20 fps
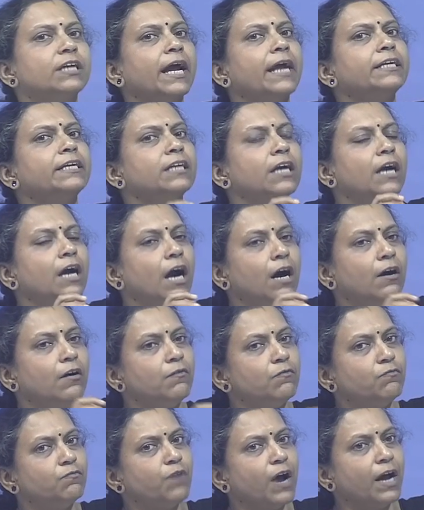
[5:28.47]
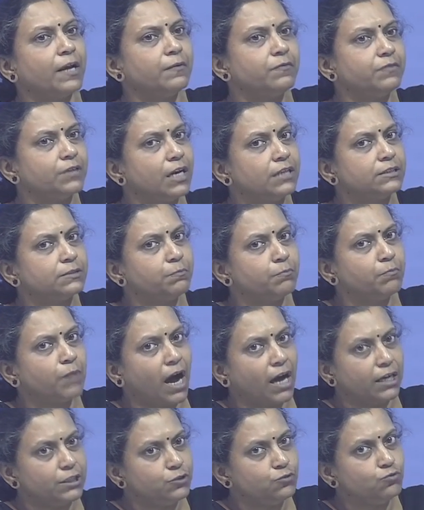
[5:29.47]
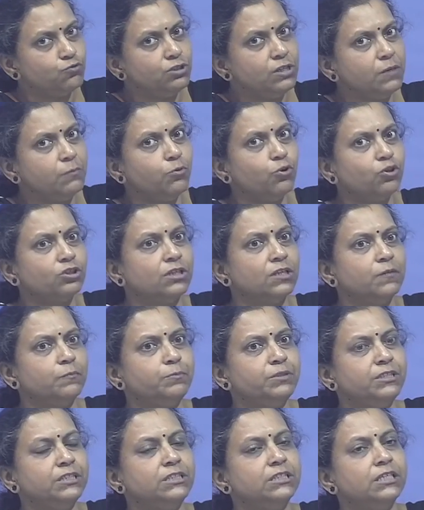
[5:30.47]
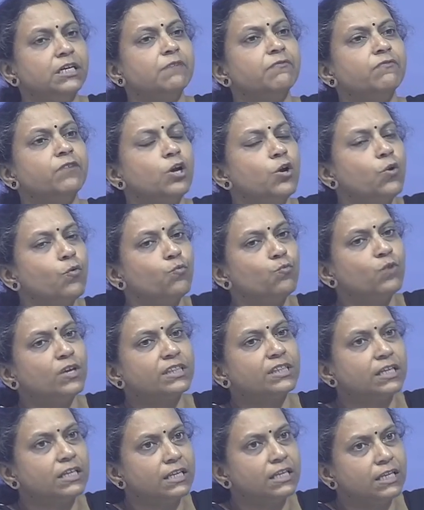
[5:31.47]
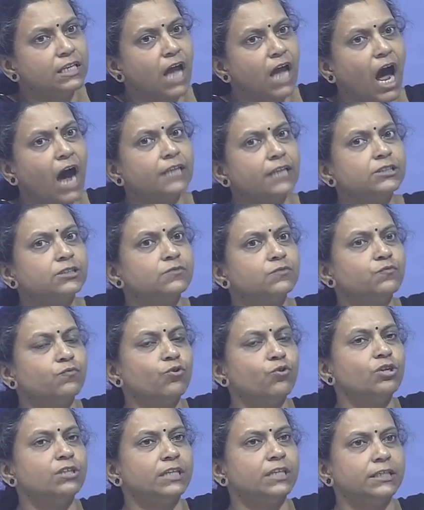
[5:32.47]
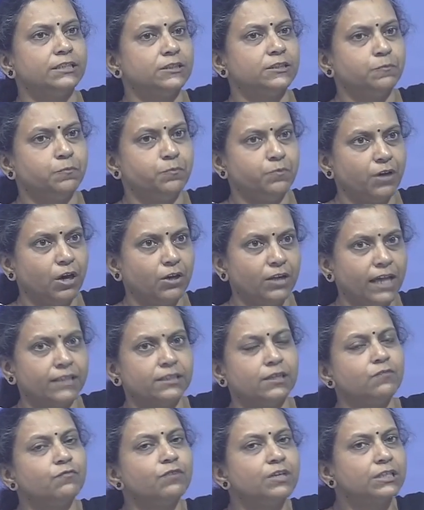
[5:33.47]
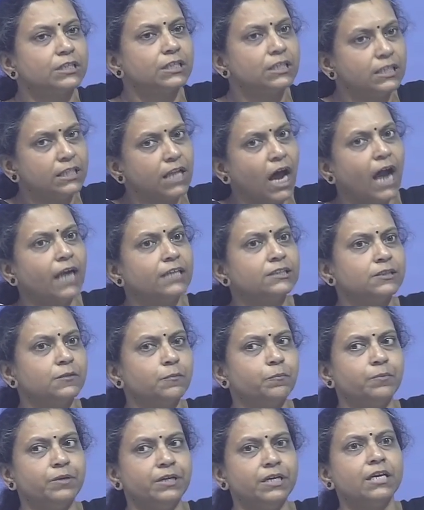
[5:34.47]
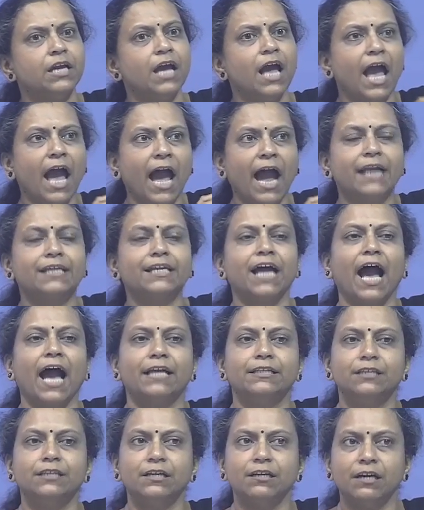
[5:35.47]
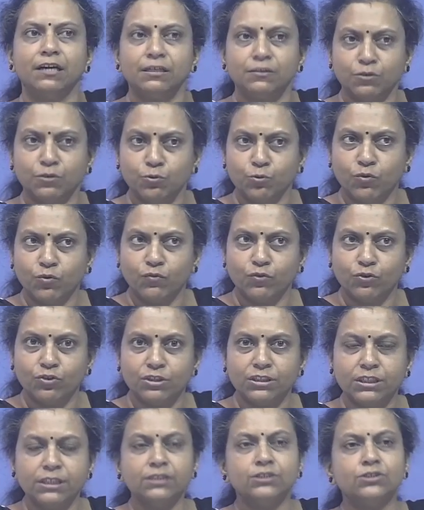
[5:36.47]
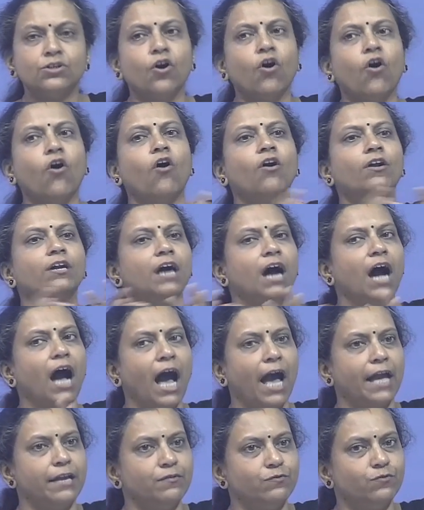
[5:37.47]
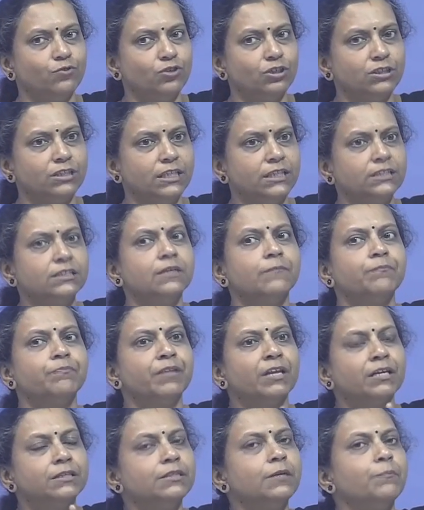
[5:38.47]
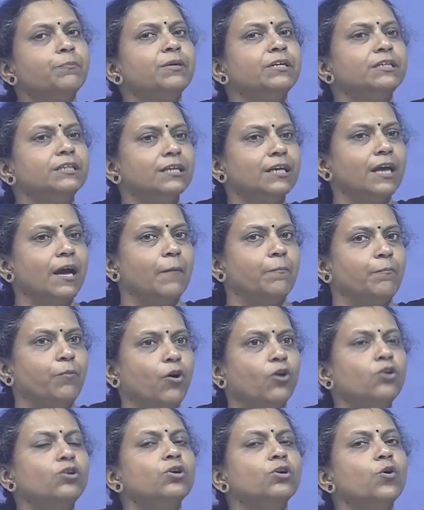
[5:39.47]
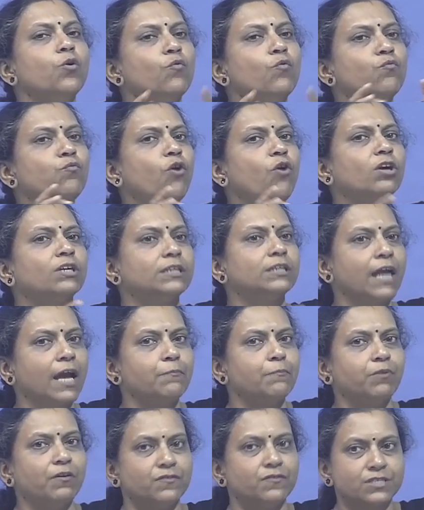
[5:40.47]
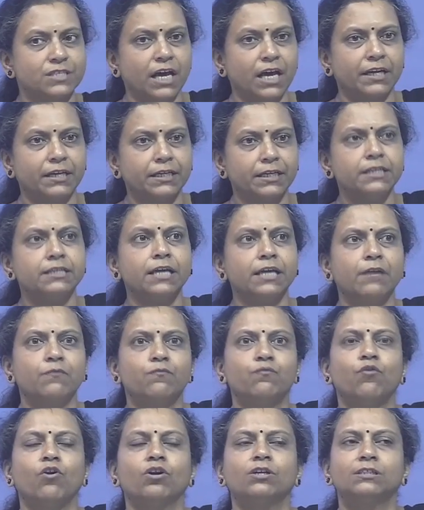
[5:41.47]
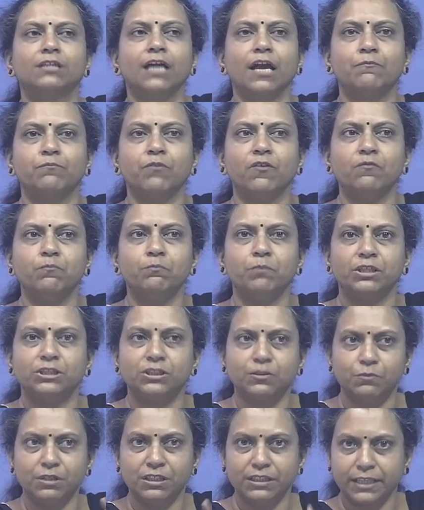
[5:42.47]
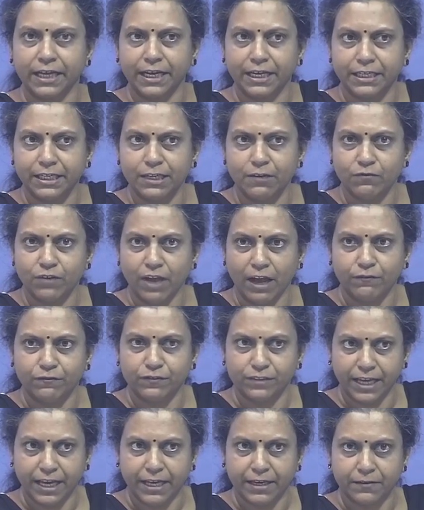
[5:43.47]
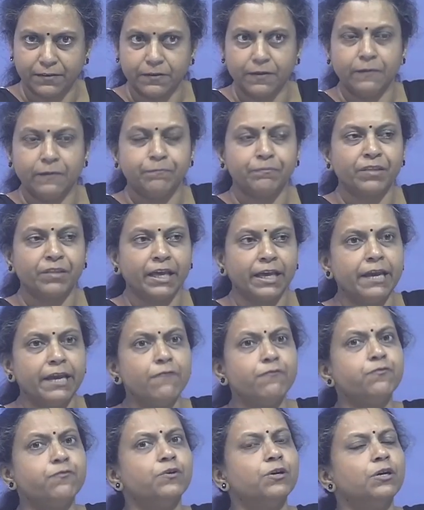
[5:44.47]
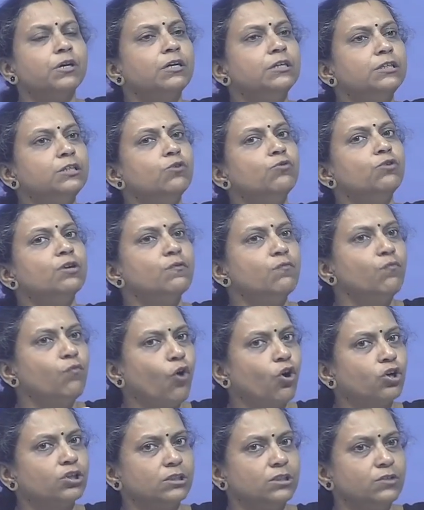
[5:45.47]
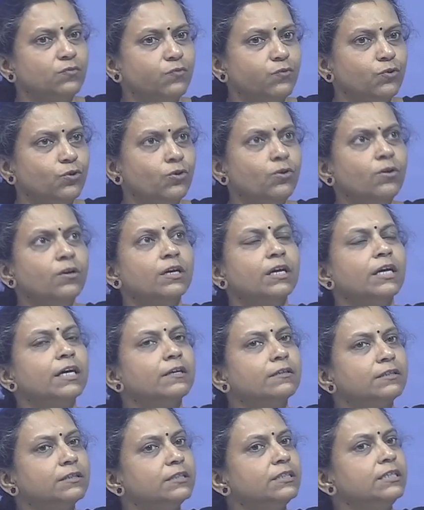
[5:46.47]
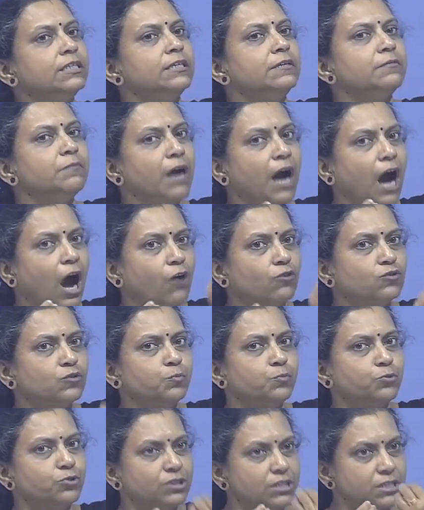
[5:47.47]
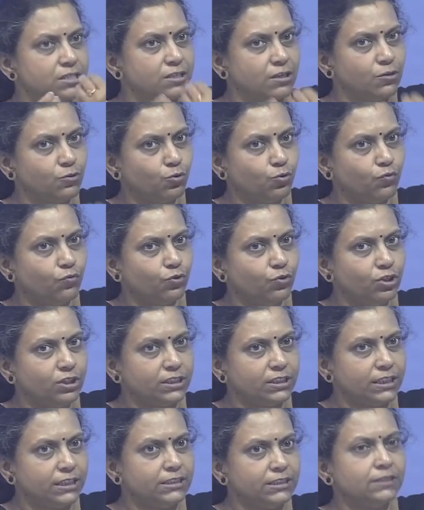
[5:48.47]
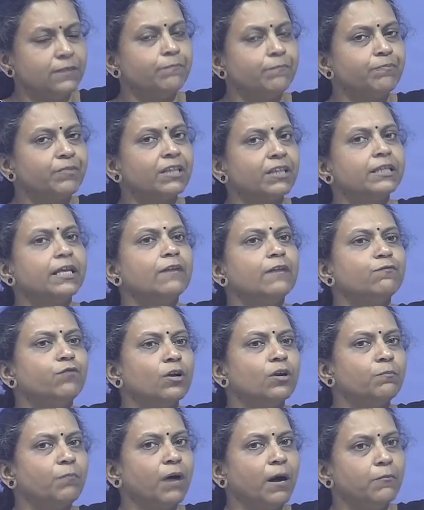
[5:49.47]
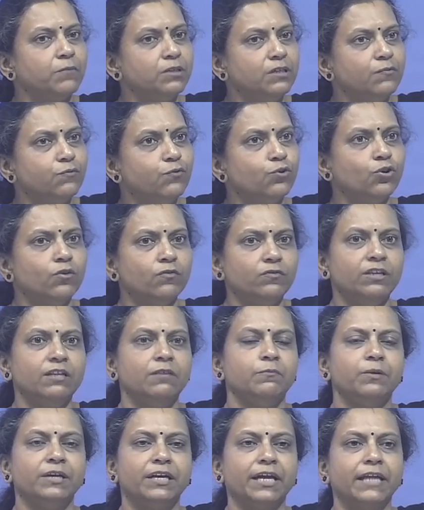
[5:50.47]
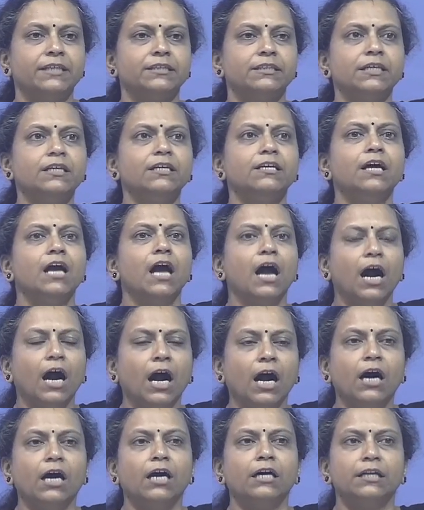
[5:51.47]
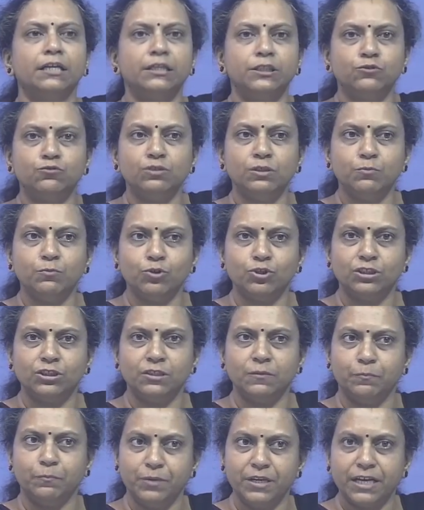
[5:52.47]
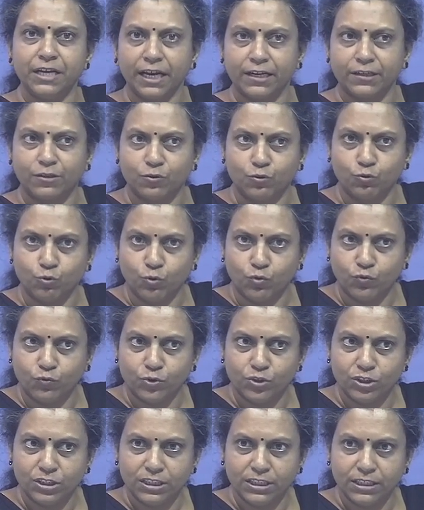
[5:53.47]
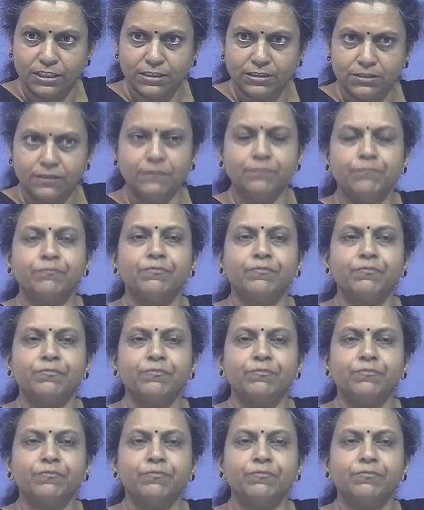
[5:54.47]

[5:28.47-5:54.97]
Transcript: get one a, a unimodal PDF with a large voltage rather with a large peak at either a low voltage or a high voltage depending upon what type of circuit and what type of measurement technique we have taken. If during water flow the output is a low voltage then for bubbly flow we will be getting a unimodal peak at low voltage.